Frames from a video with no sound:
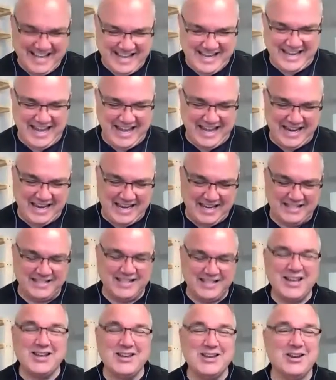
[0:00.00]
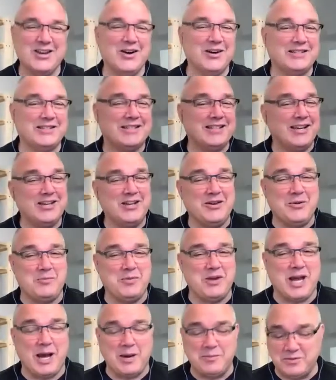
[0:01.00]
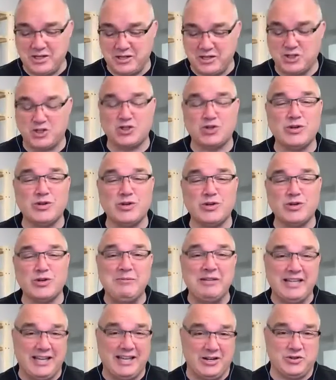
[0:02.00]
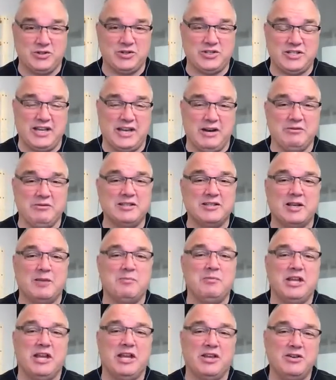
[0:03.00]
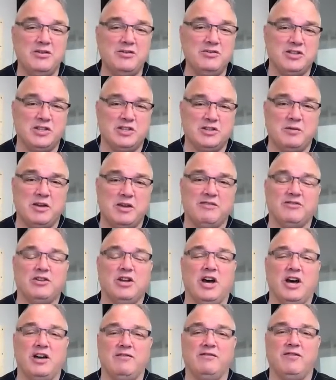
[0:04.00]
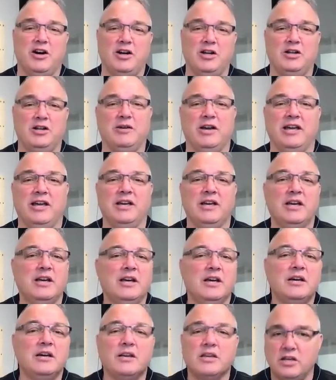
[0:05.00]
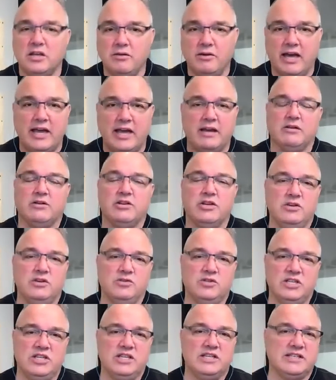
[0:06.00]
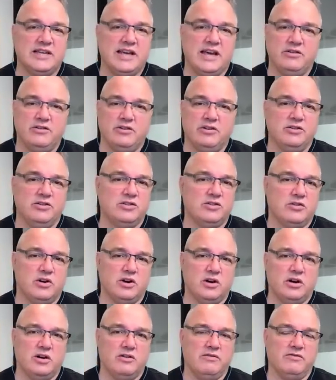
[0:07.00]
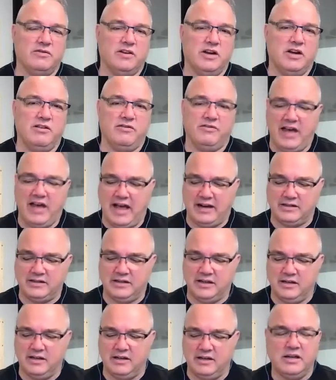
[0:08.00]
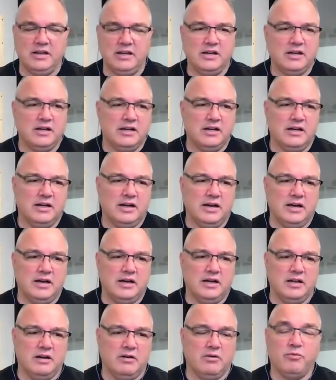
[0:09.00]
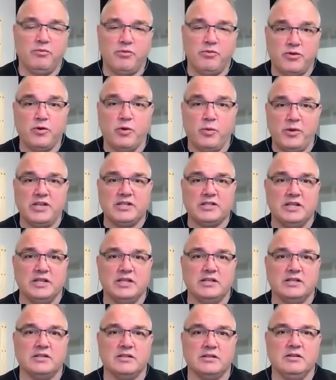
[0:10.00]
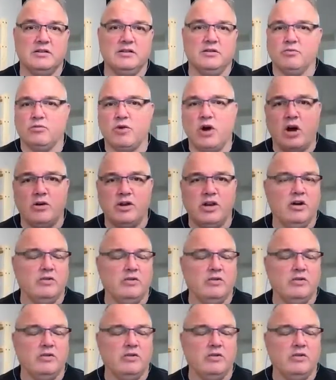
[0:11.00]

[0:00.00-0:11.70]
It is, I tell you, it becomes extremely interesting when somebody accuses me of not following QA or QC standards, or of acting, through business in the wrong,